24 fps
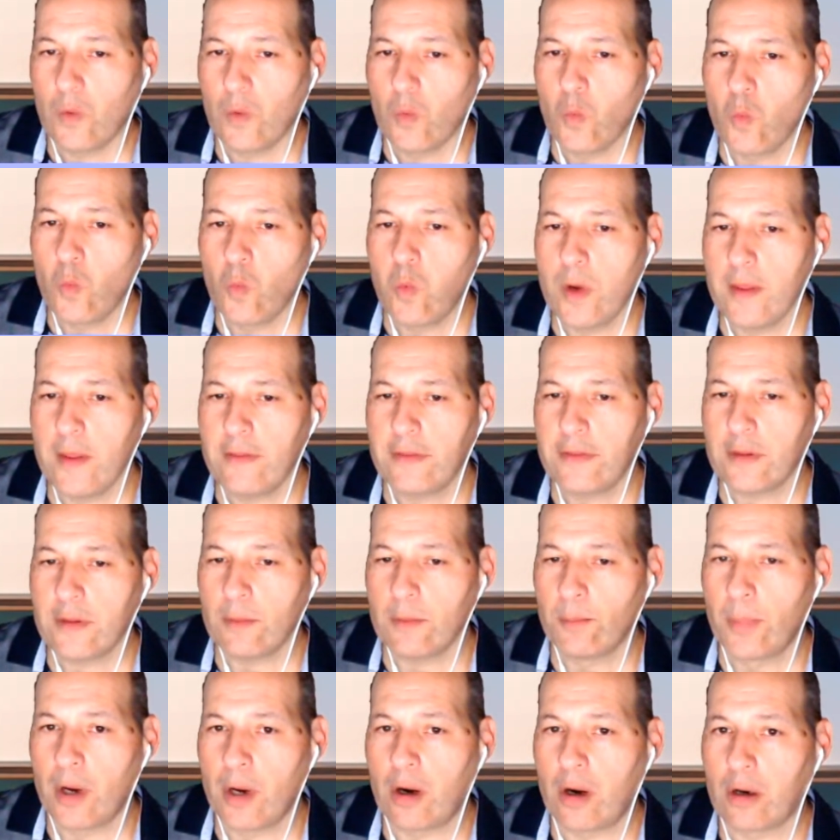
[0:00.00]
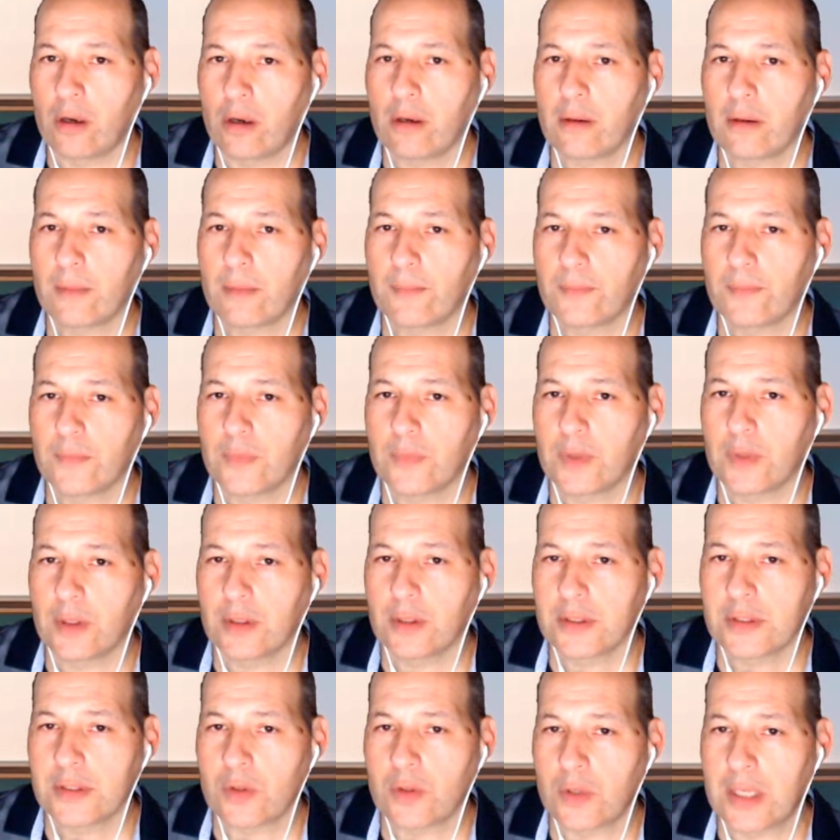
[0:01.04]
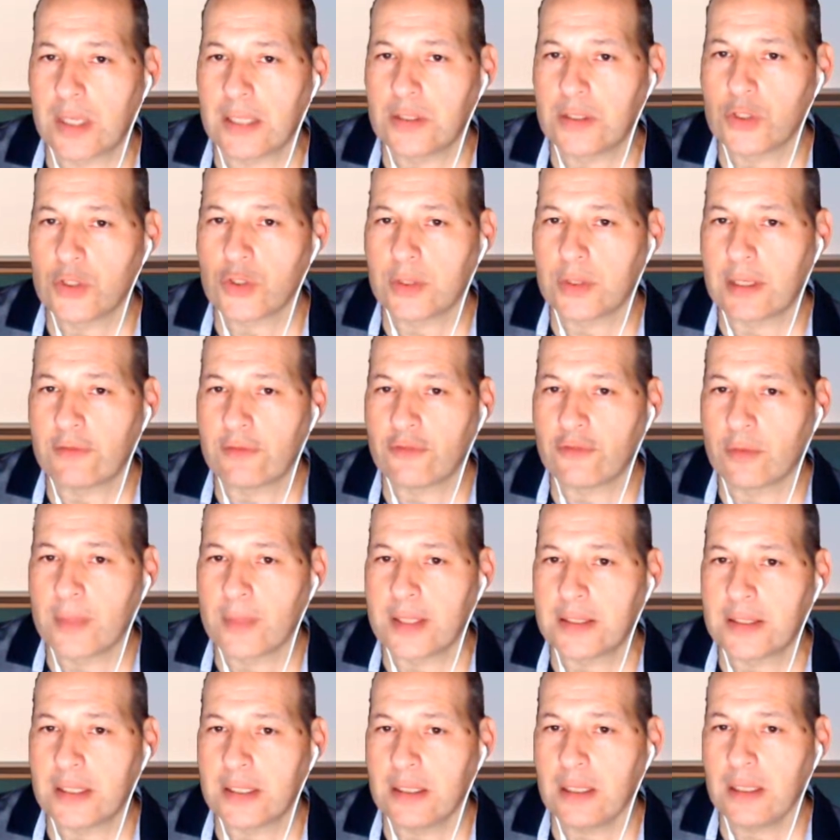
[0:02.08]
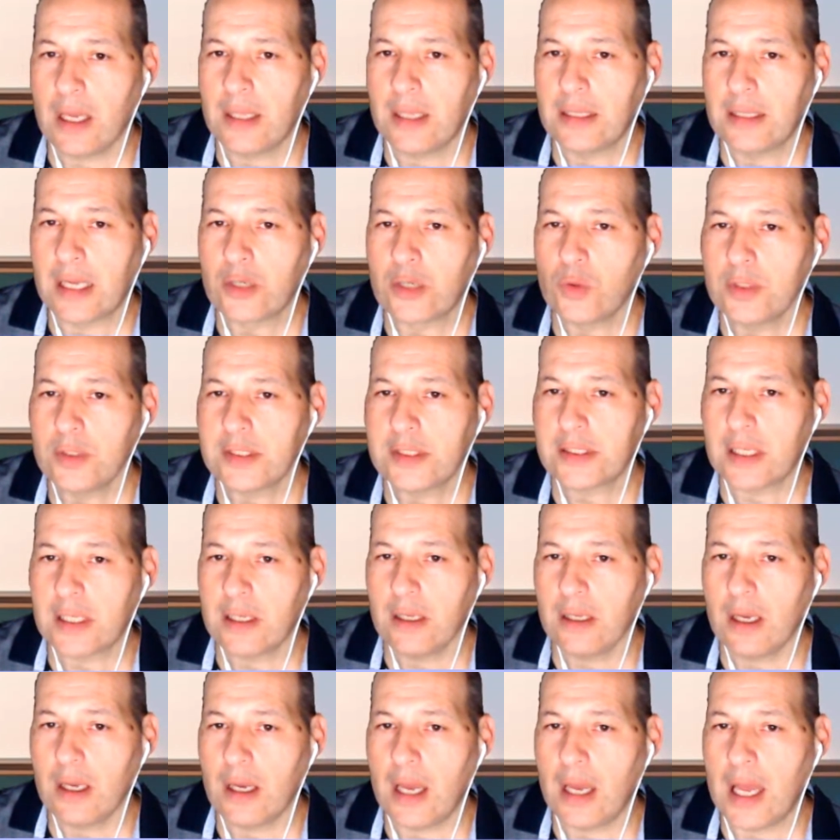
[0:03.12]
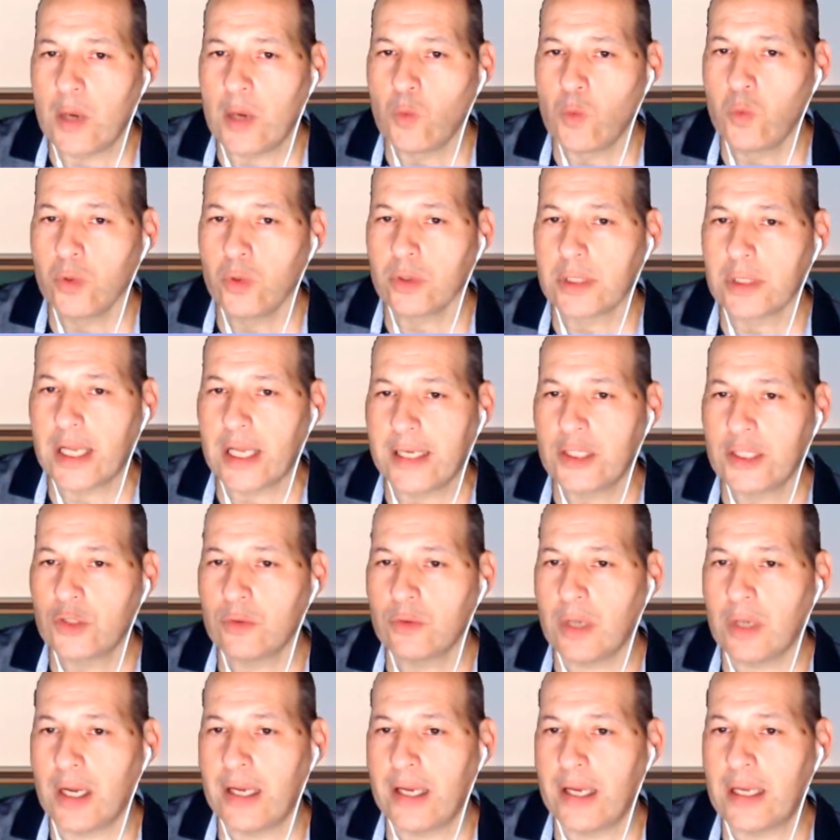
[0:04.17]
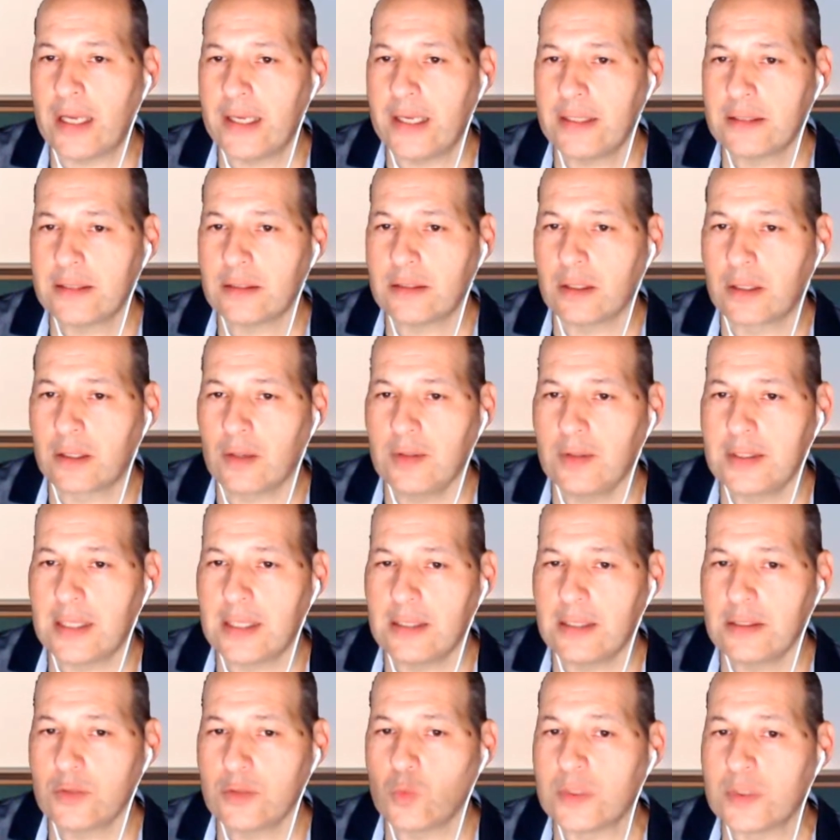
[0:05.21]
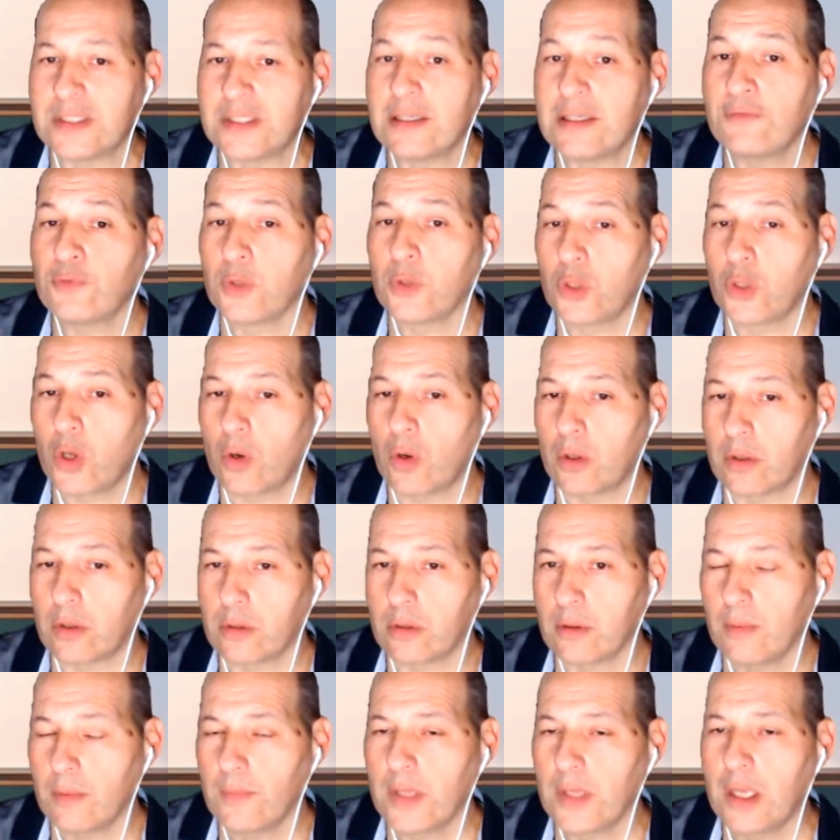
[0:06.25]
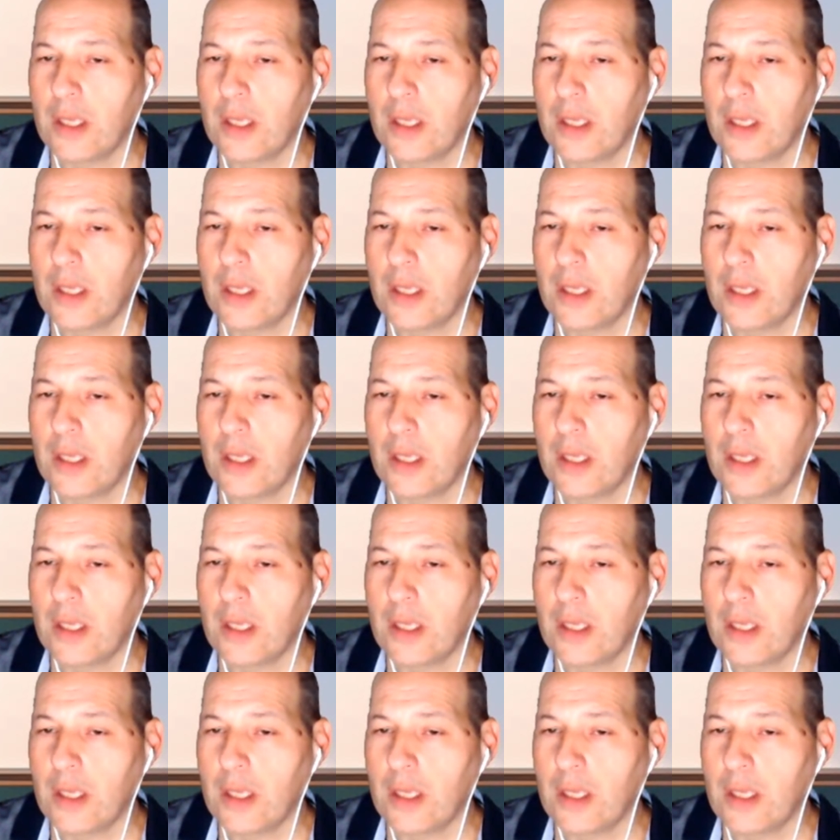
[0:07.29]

with bar, so conditional formatting, and I could say I would like to highlight the content with different color,